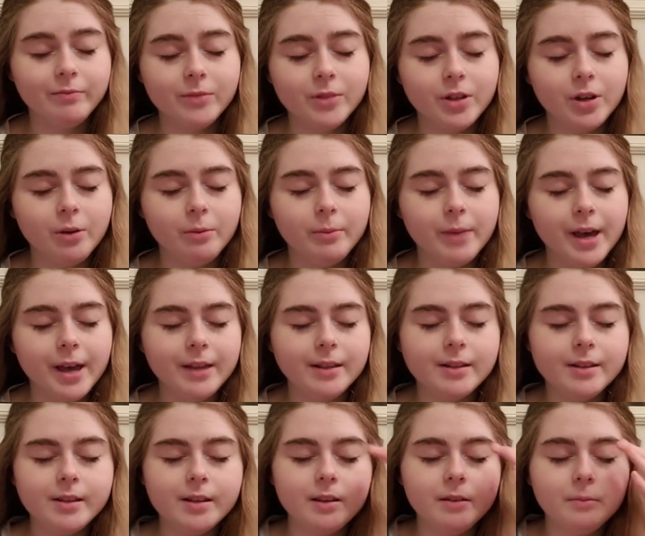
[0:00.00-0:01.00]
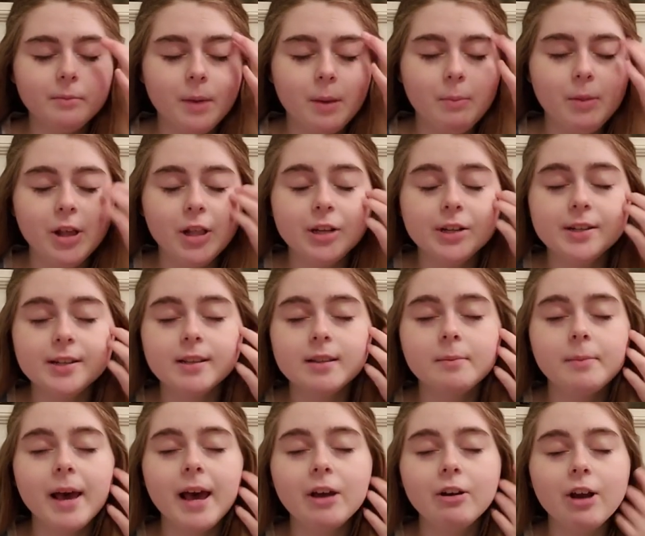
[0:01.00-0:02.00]
Don't mind my brothers in the
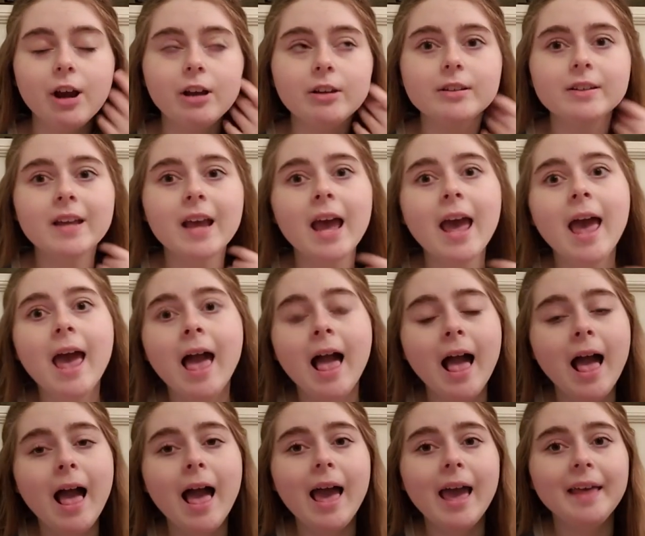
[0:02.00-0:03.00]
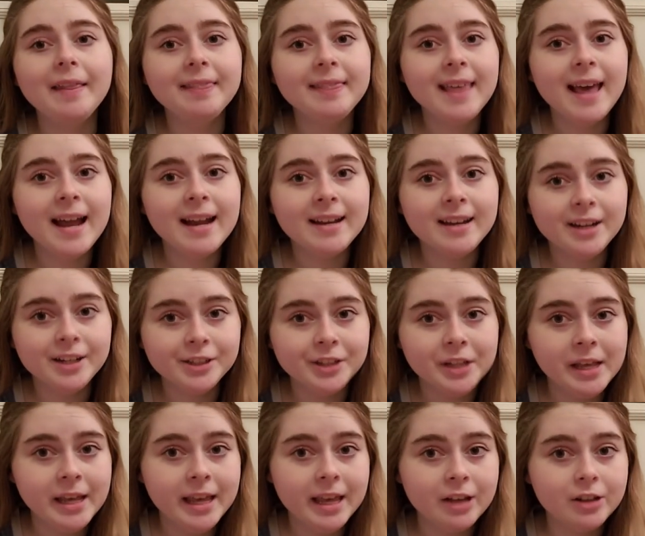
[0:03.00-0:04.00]
background. And that
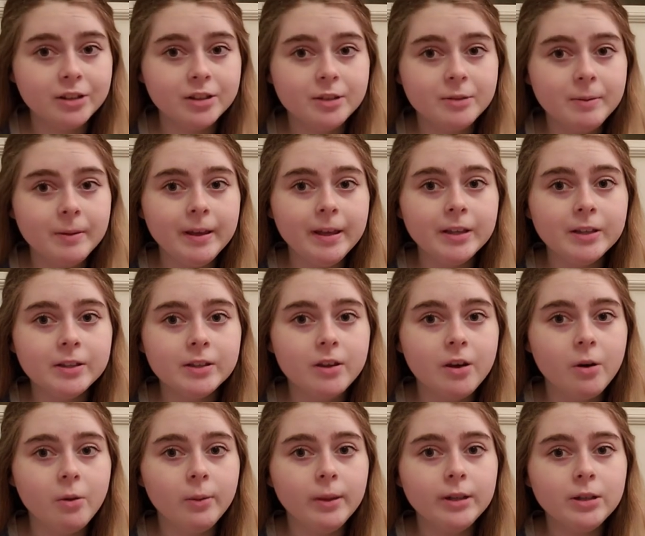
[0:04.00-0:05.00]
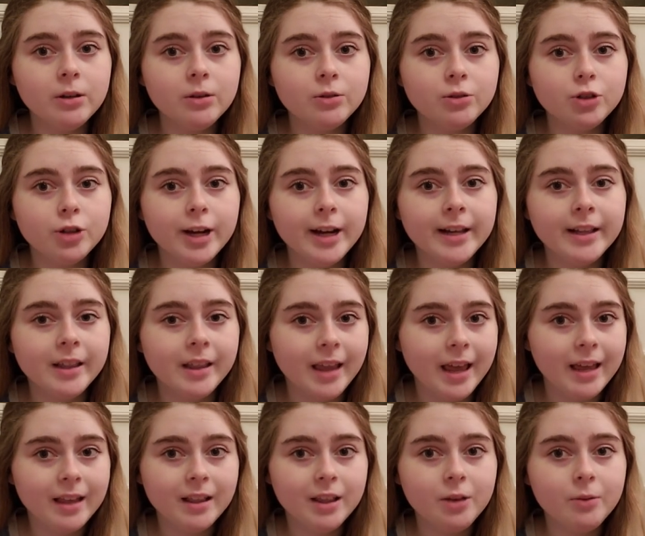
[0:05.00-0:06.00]
nearly killed me. So we don't tread
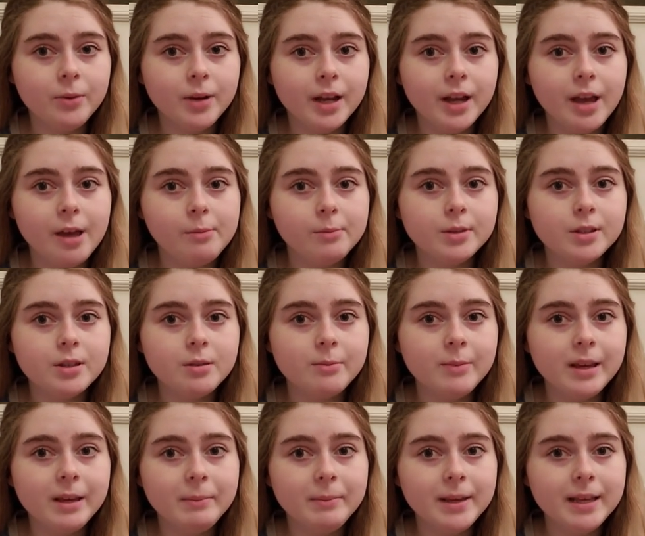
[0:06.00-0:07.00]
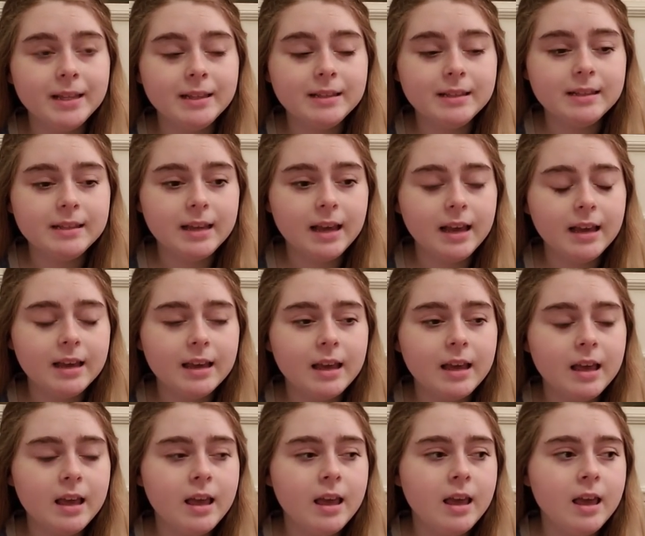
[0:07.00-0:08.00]
lightly when it comes to me being sick.
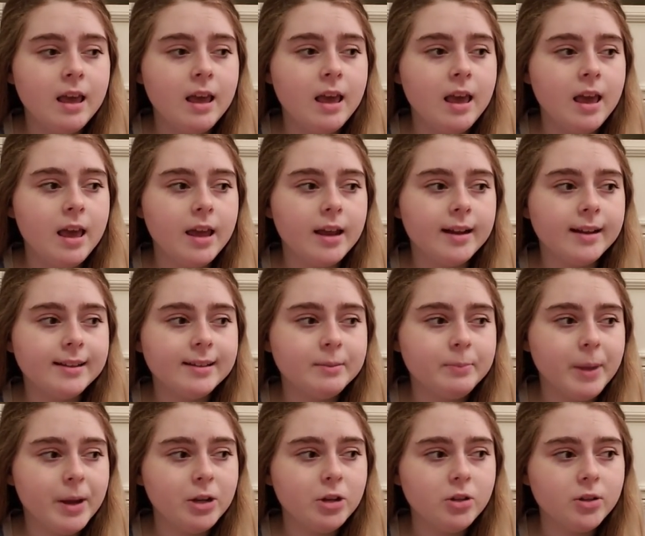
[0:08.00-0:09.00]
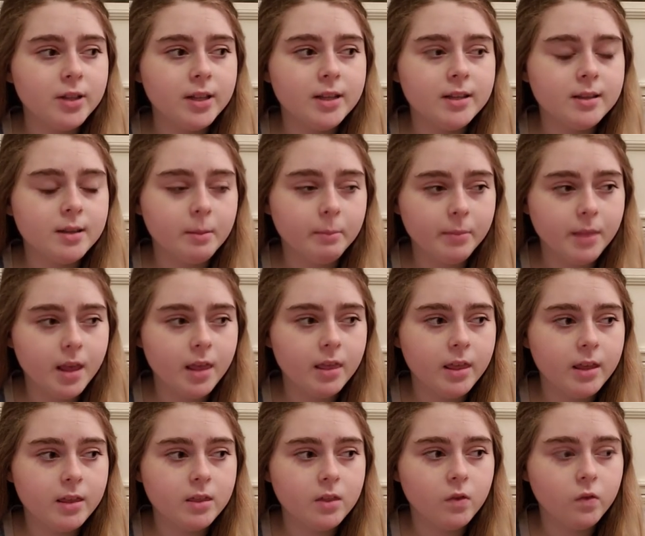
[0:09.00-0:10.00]
And especially something
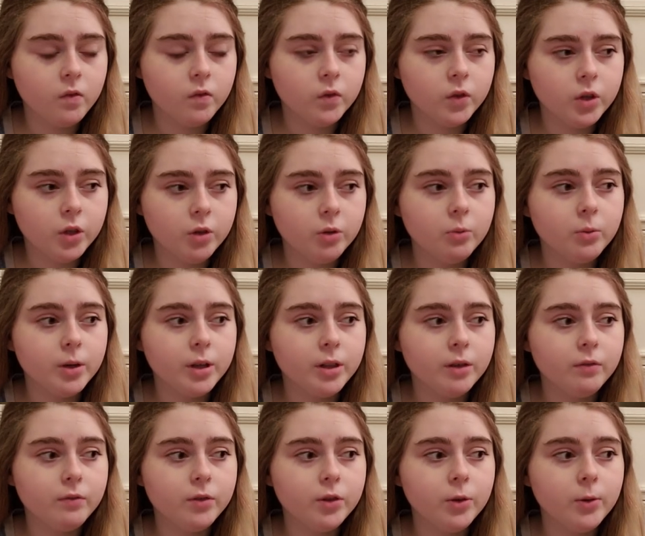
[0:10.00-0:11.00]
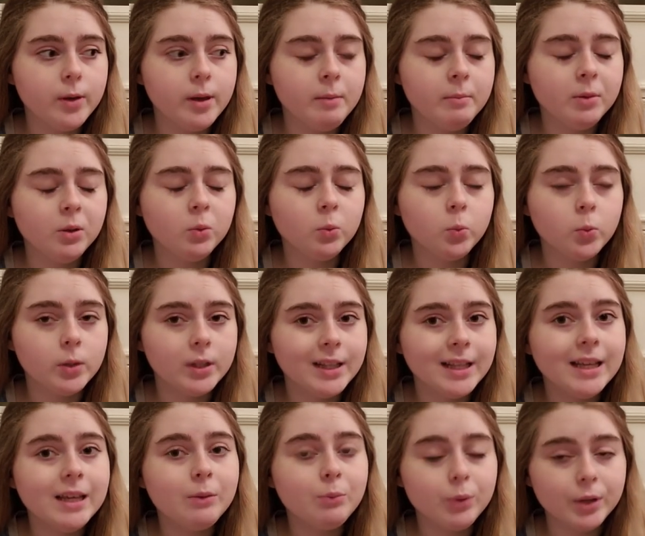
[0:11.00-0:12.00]
like the flu, where the flu can be
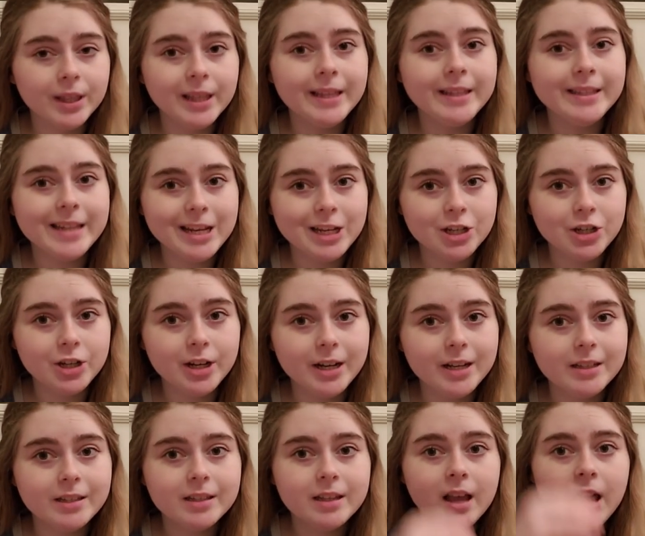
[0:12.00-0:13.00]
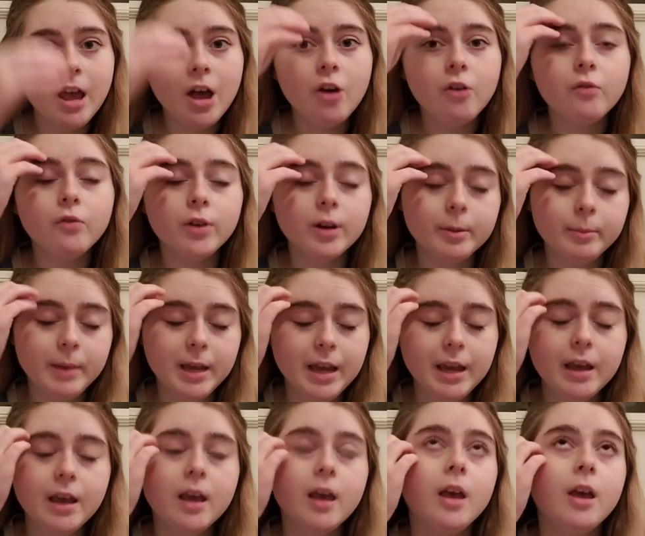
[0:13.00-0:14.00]
really, really dangerous for me.
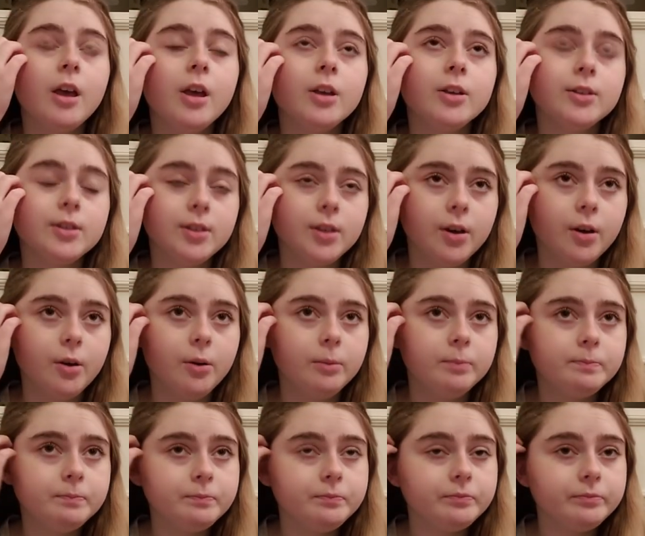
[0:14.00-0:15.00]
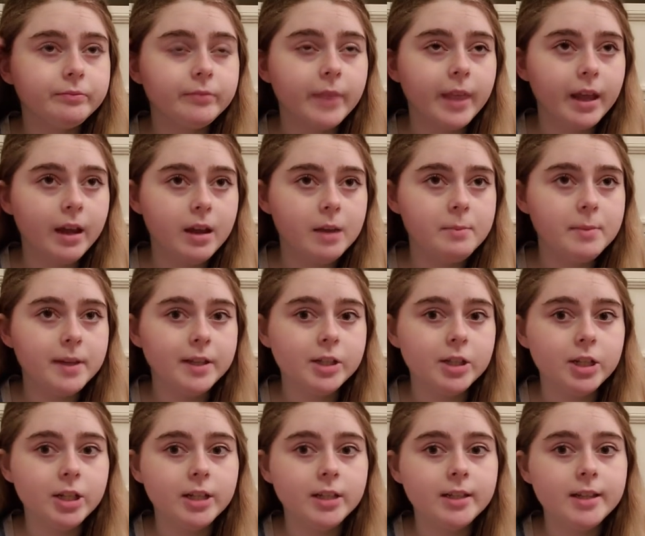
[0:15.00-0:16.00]
So, like I
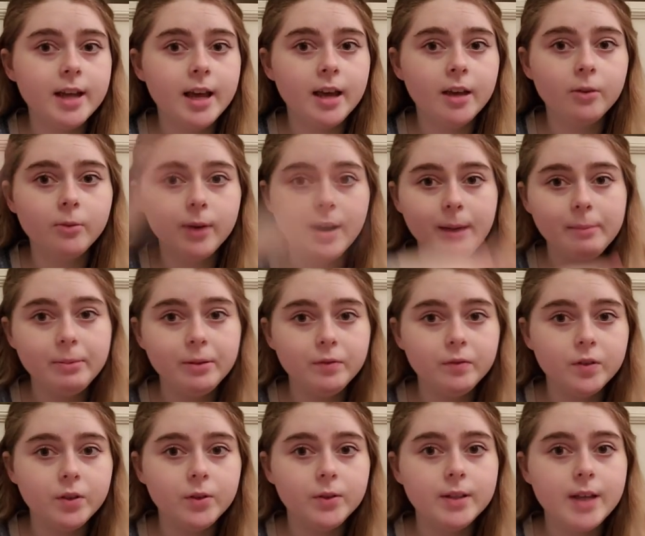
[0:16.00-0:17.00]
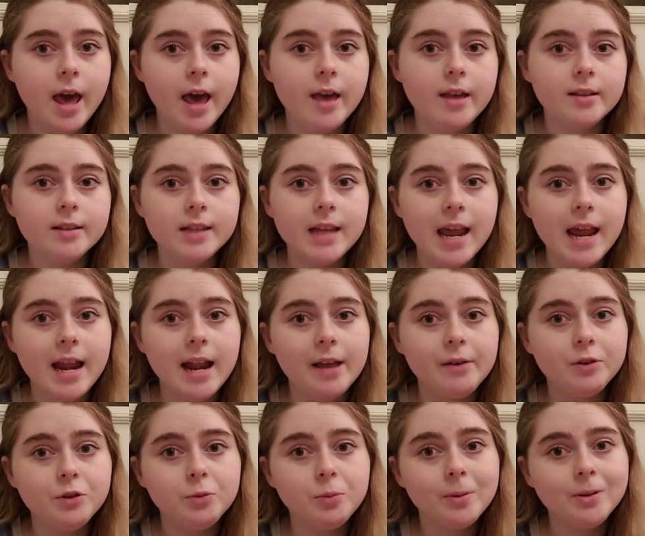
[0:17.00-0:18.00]
mentioned, rapid flu test, and I
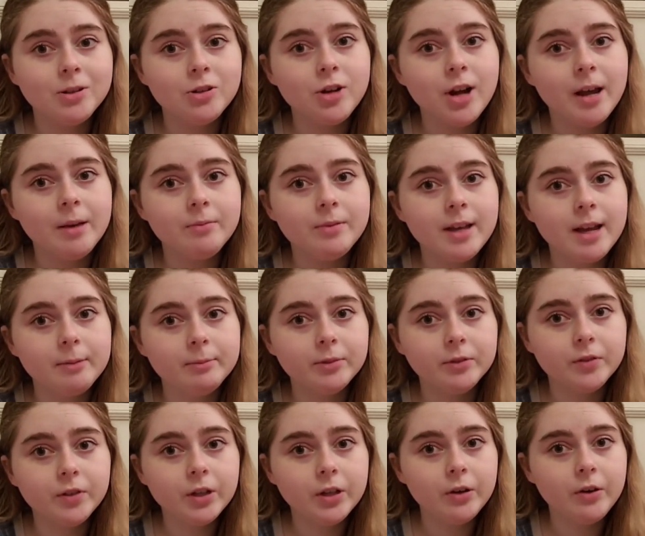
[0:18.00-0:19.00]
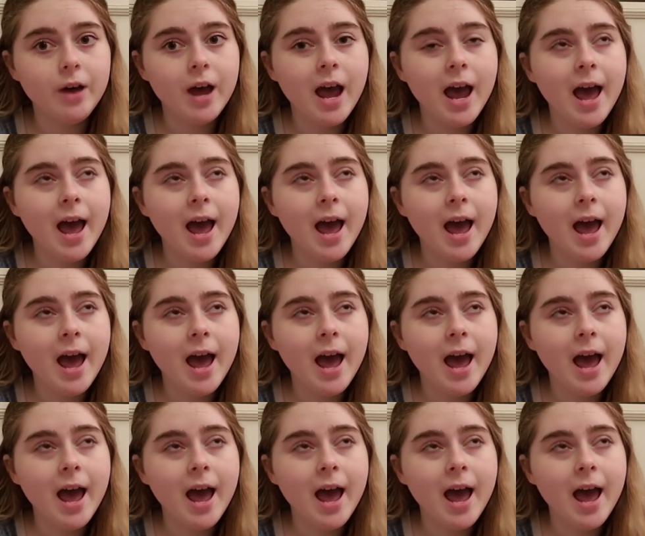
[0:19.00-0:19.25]
was prescribed Tamiflu.